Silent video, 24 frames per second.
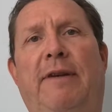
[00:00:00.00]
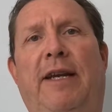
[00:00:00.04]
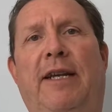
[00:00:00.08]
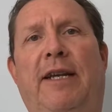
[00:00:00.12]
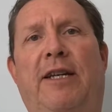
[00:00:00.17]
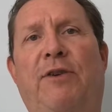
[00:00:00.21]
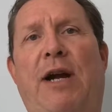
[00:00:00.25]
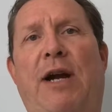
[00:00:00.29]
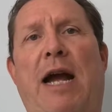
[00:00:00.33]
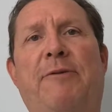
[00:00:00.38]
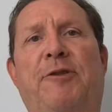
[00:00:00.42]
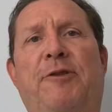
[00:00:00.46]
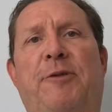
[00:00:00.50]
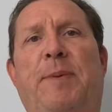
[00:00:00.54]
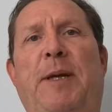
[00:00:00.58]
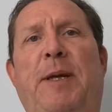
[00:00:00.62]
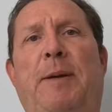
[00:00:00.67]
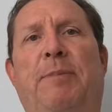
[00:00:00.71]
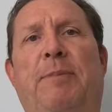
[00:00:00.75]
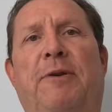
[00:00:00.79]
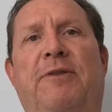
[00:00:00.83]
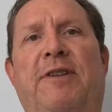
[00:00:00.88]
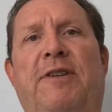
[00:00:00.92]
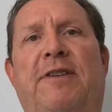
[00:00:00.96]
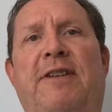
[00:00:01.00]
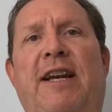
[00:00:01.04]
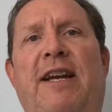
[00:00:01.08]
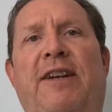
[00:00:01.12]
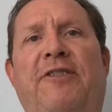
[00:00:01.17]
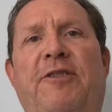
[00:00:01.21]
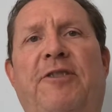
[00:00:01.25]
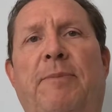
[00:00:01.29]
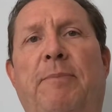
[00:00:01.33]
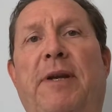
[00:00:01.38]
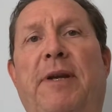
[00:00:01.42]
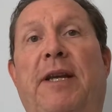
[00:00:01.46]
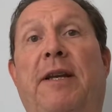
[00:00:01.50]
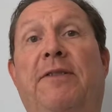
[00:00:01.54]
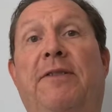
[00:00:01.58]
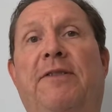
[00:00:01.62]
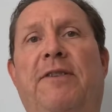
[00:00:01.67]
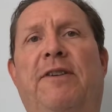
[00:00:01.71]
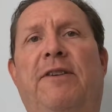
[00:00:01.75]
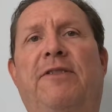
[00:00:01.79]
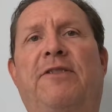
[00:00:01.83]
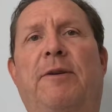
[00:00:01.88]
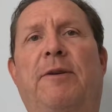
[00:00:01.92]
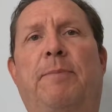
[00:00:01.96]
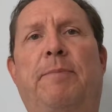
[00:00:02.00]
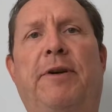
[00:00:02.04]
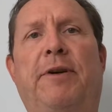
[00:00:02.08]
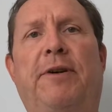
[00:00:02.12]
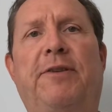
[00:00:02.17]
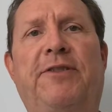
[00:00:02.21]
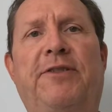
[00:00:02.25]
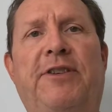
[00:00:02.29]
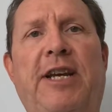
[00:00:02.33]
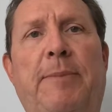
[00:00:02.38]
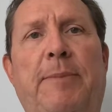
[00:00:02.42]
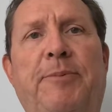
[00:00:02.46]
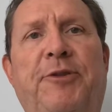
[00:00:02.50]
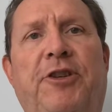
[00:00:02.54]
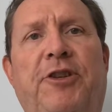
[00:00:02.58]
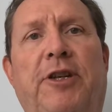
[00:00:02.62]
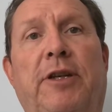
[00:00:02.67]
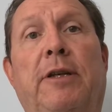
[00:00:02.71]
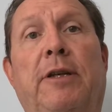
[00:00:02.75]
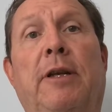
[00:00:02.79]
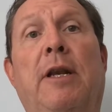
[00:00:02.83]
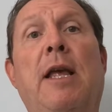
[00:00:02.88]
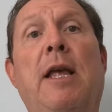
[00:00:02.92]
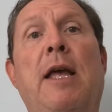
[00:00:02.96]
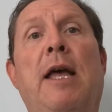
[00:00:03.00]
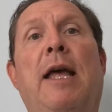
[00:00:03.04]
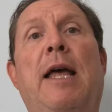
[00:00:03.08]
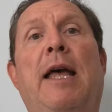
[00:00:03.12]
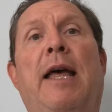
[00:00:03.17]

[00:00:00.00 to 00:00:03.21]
It grabs people's attention because there's a perception